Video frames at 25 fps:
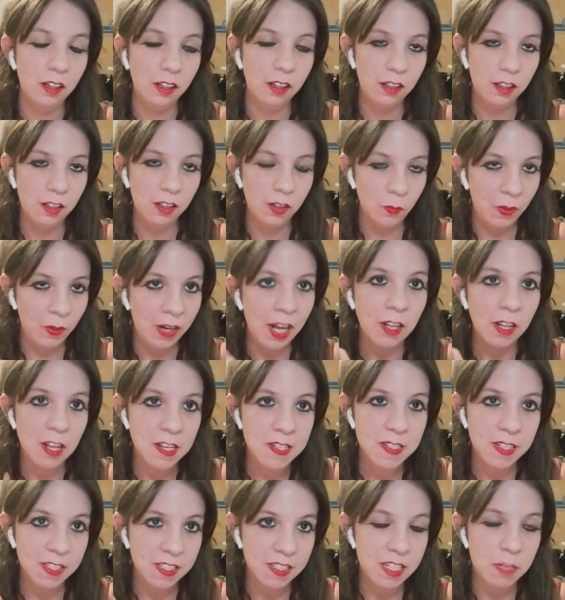when I lost
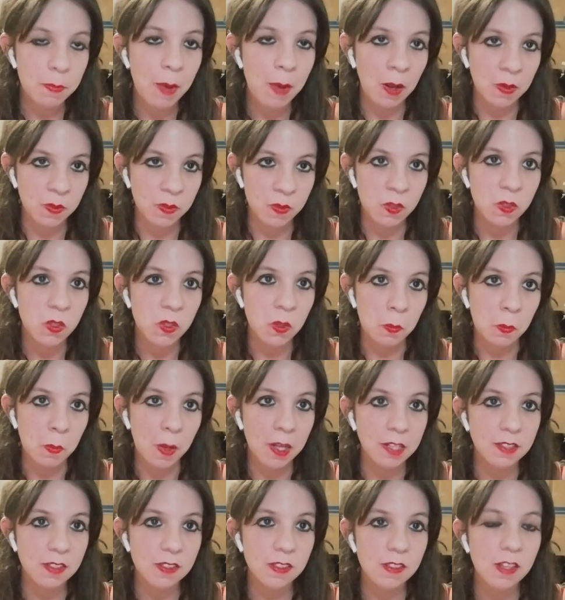60 pounds in 2
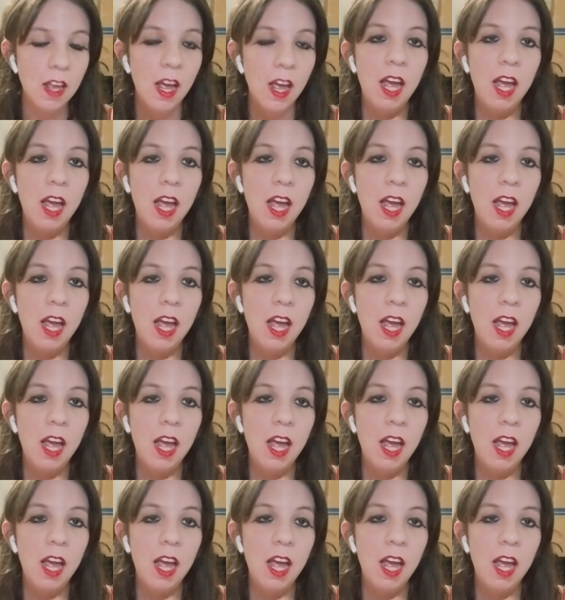months.